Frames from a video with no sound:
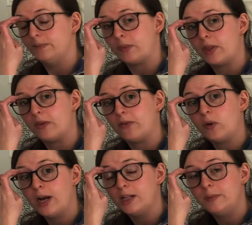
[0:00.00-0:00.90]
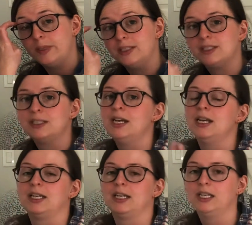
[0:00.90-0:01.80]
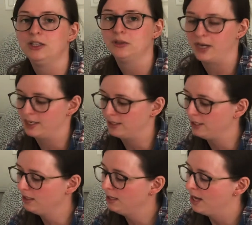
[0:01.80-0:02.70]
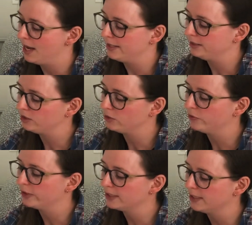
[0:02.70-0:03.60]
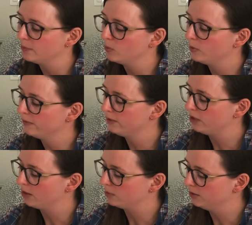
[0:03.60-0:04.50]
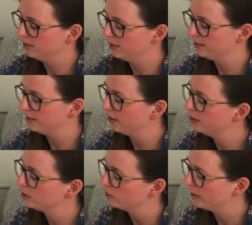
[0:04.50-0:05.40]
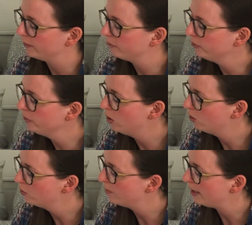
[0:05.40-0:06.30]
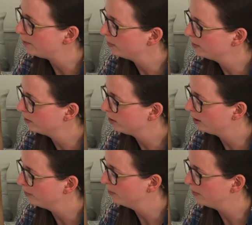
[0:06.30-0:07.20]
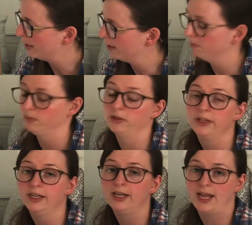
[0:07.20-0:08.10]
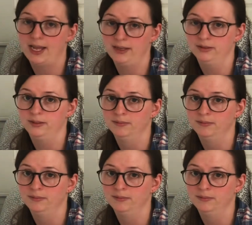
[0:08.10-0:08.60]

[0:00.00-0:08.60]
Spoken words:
the four elements in your ending. And so, for example, one of the options is, so I flew home and put the carpet away, the end.